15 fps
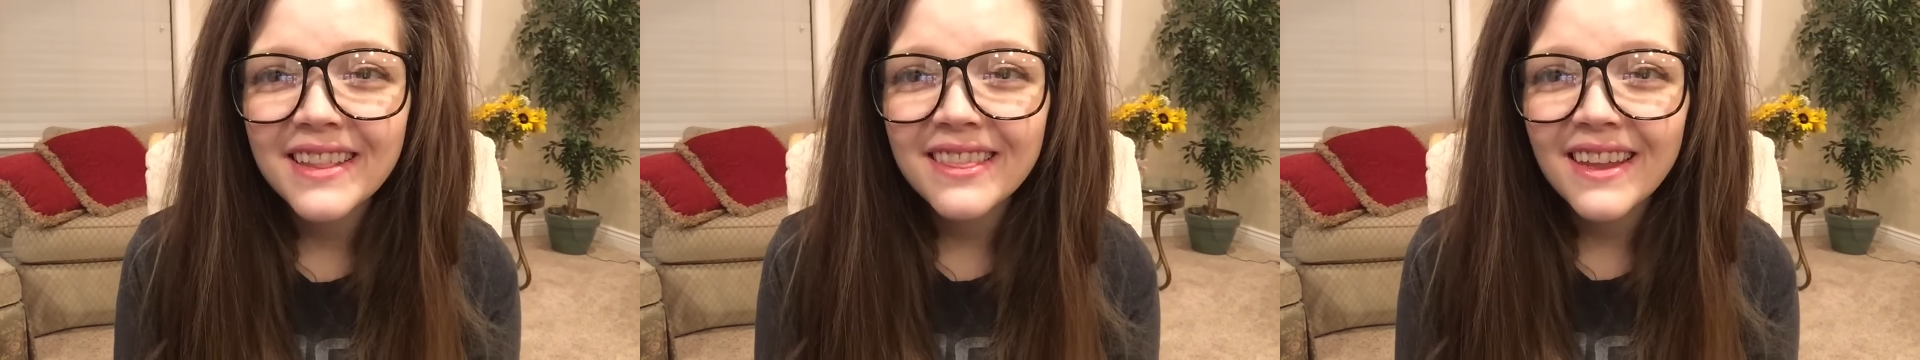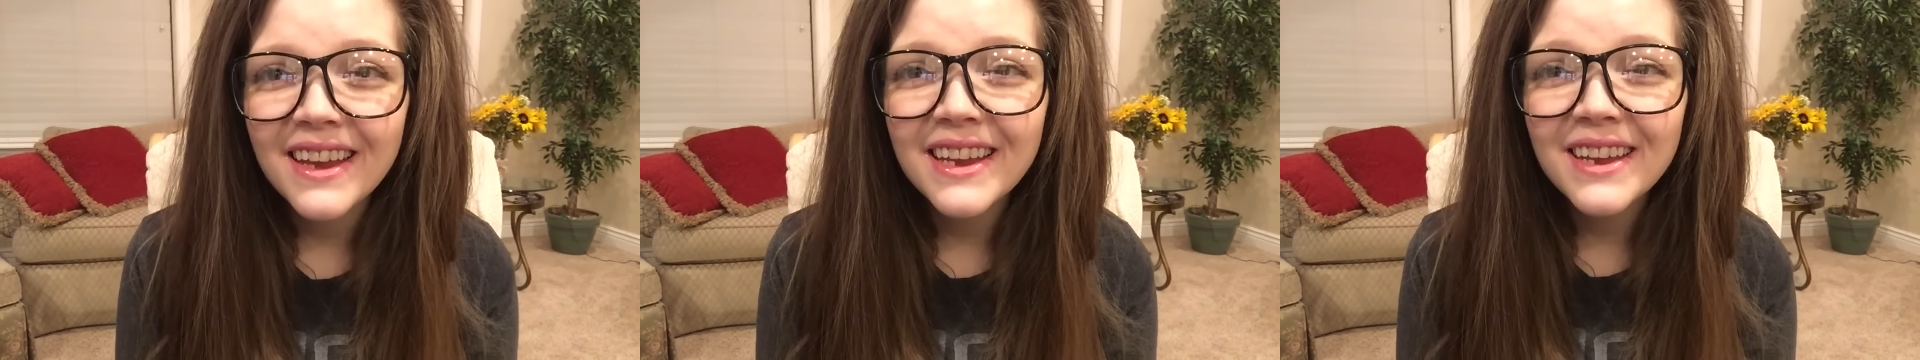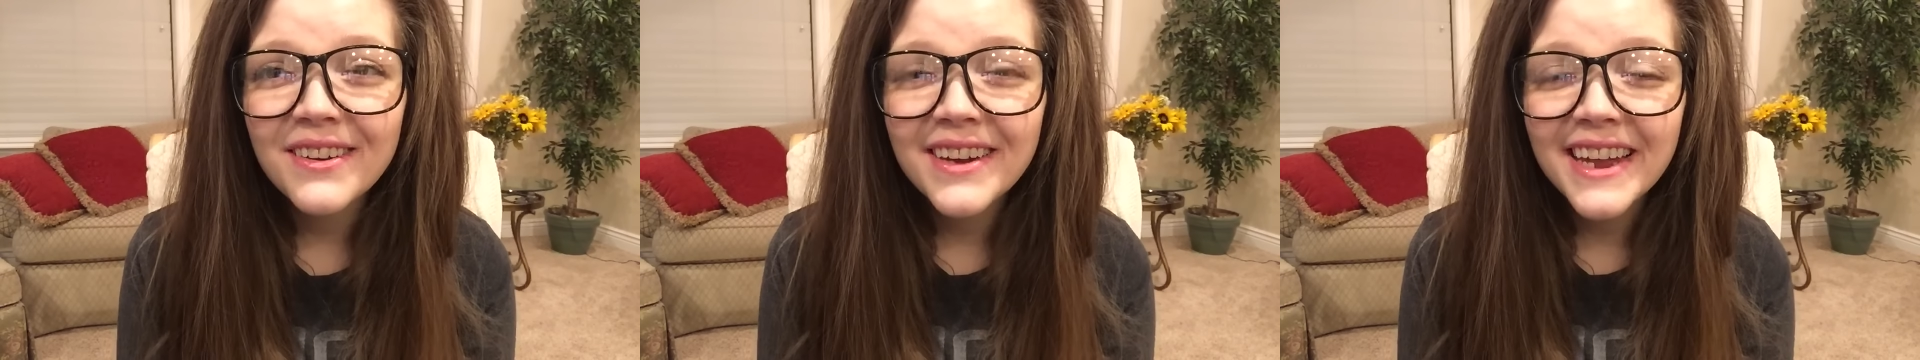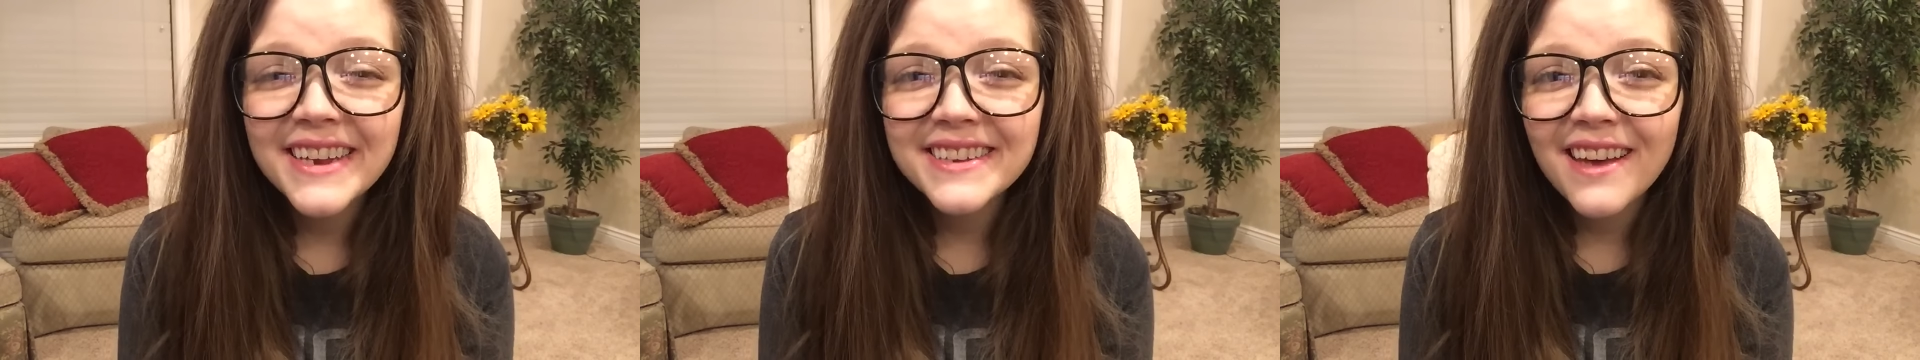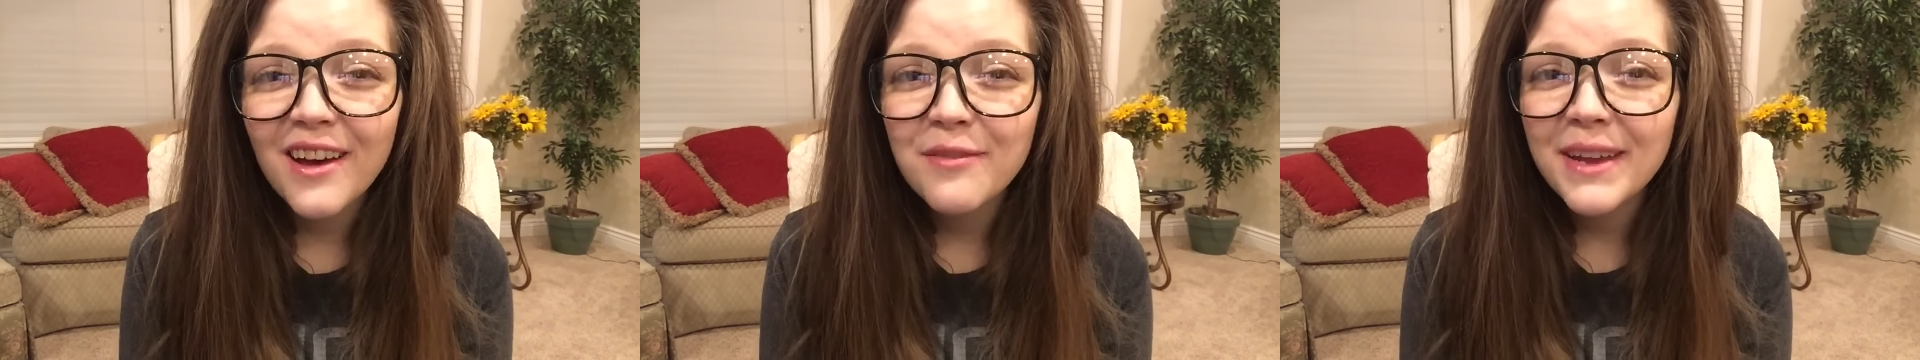And thank you
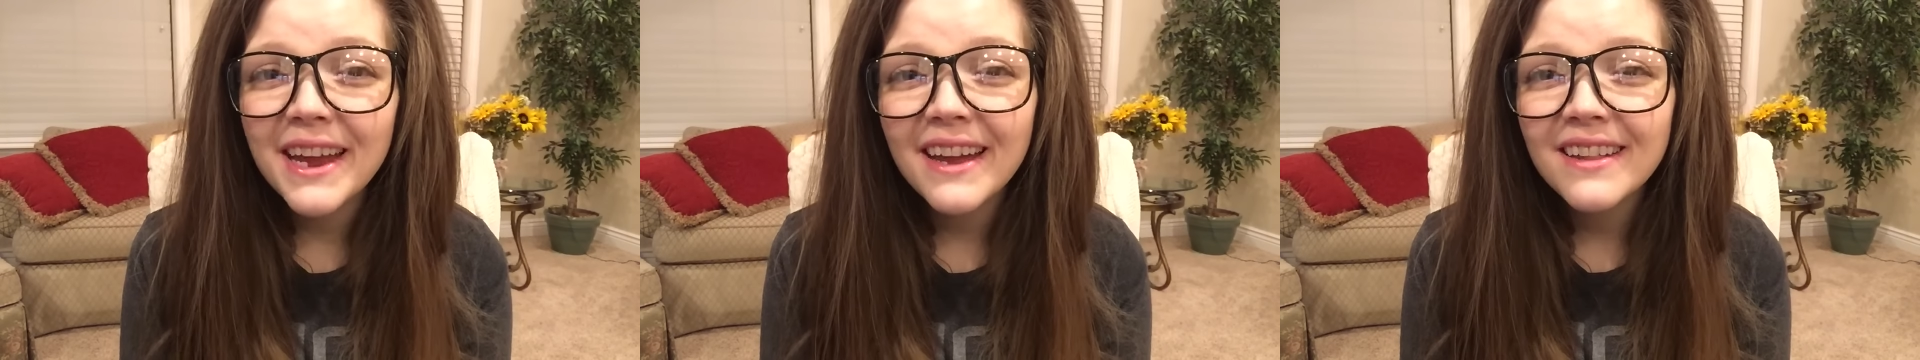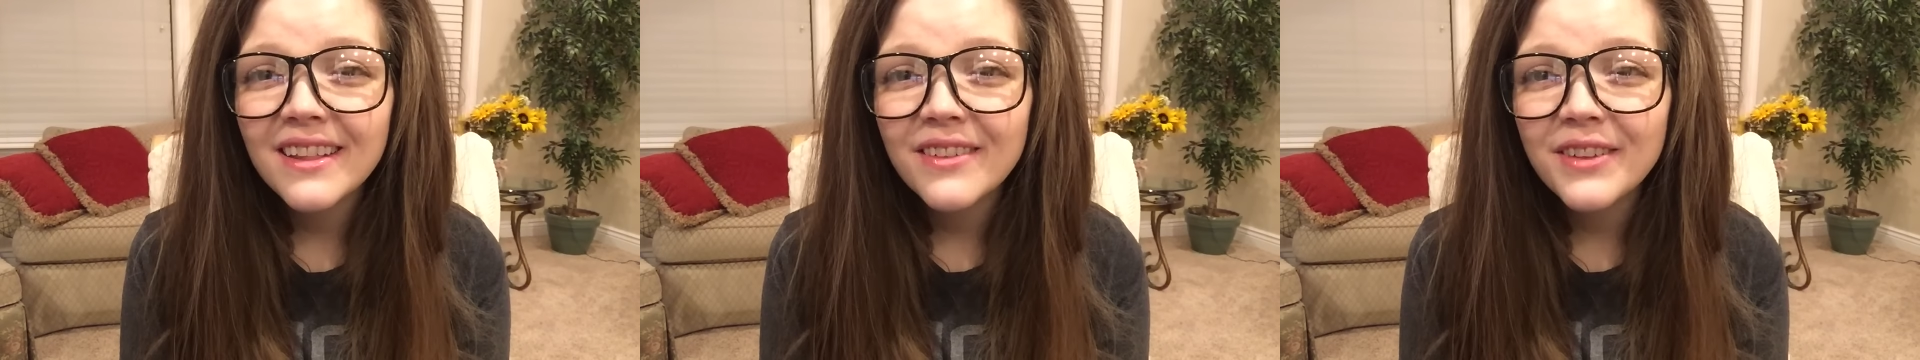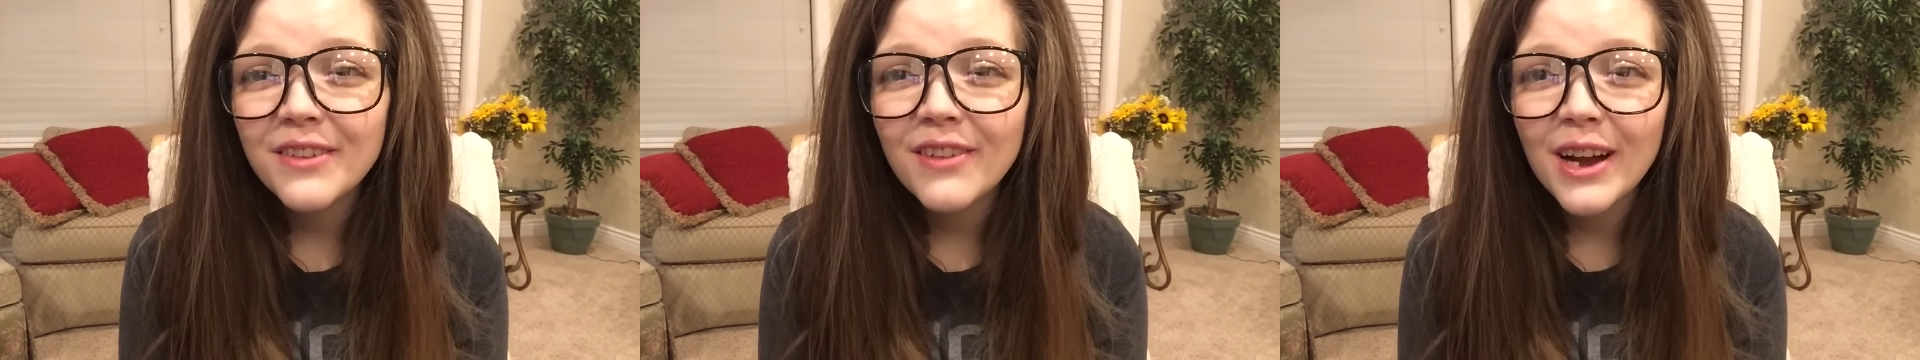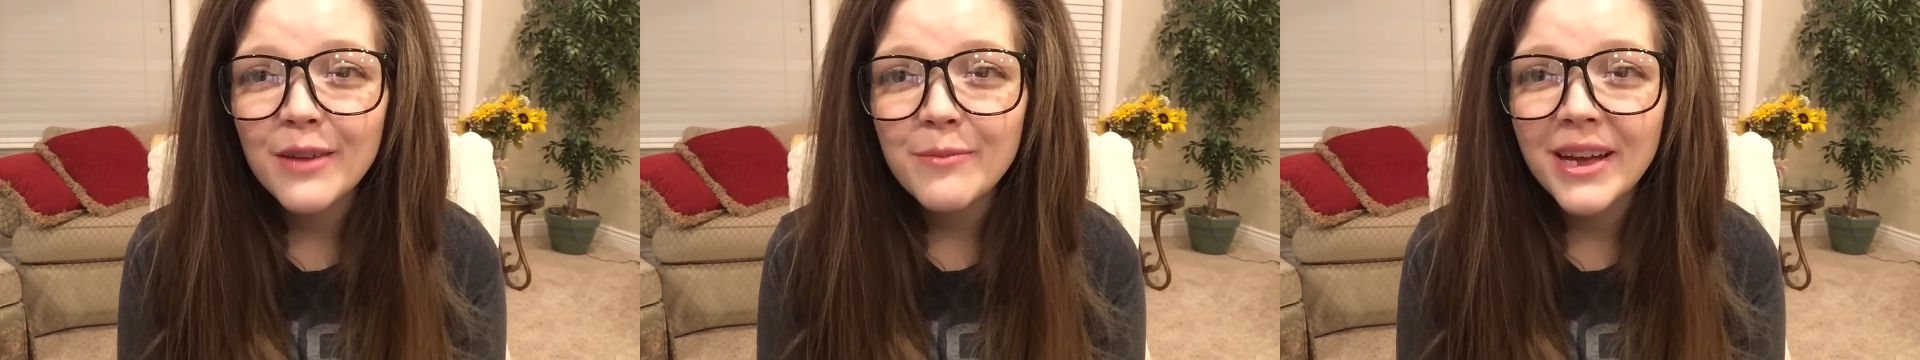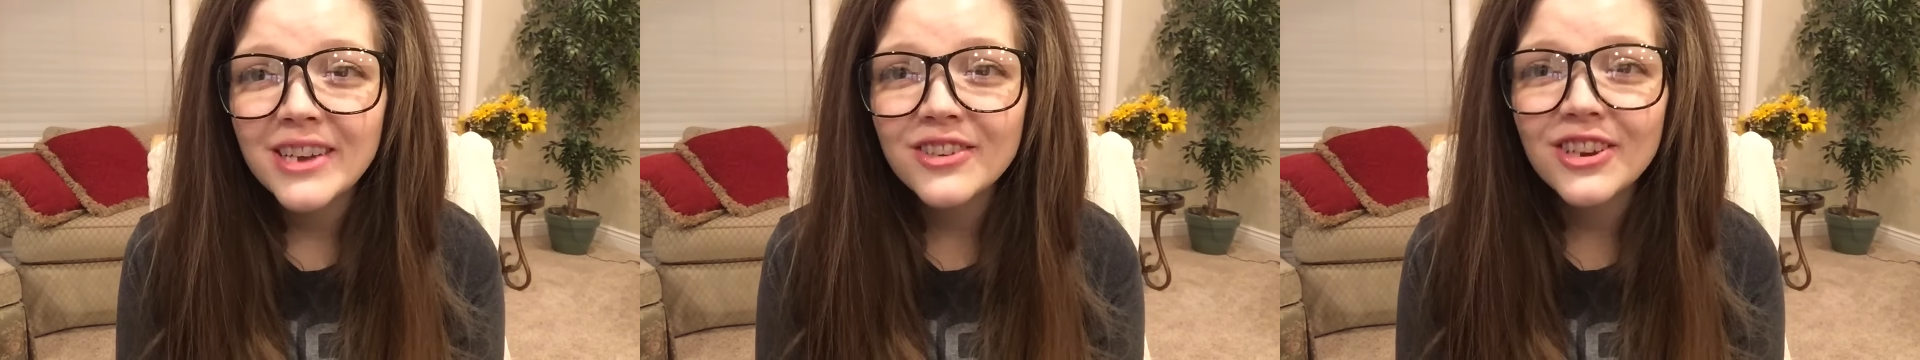again, Tommy. I love you very
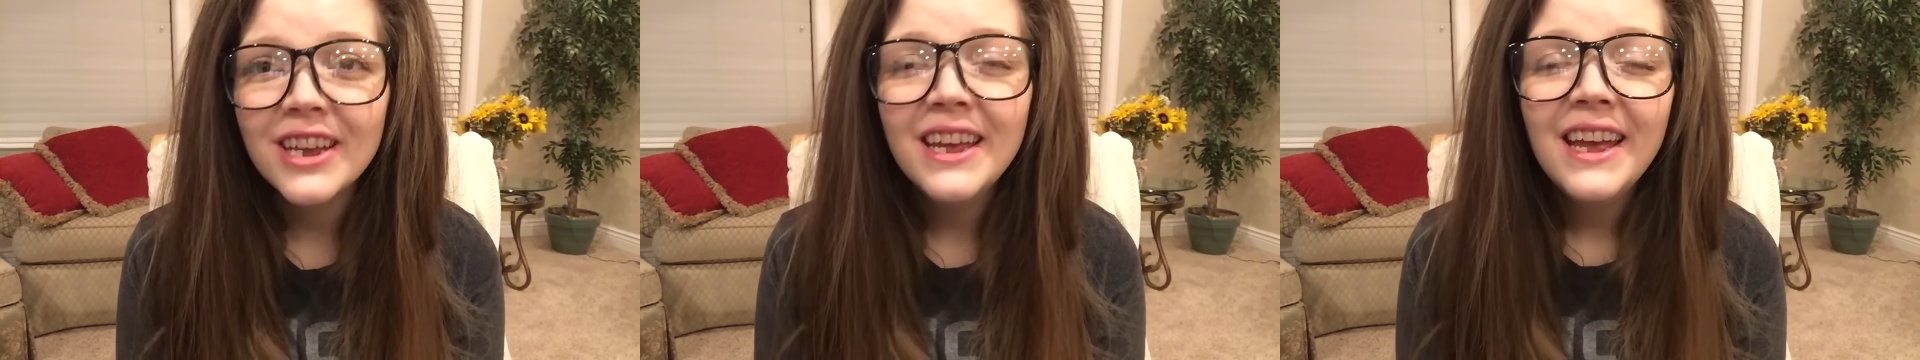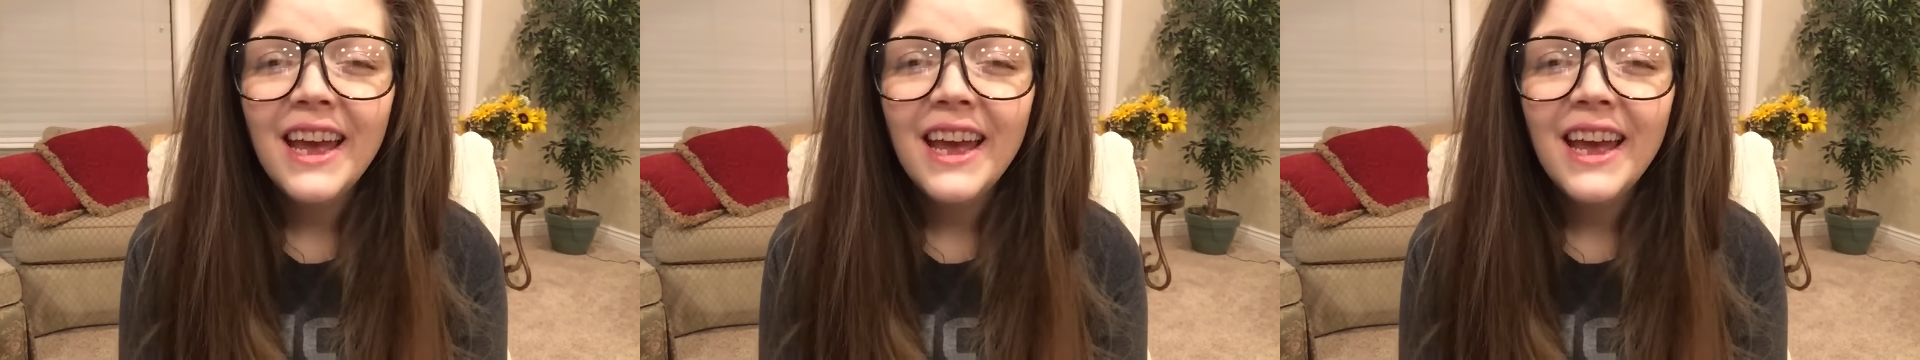much.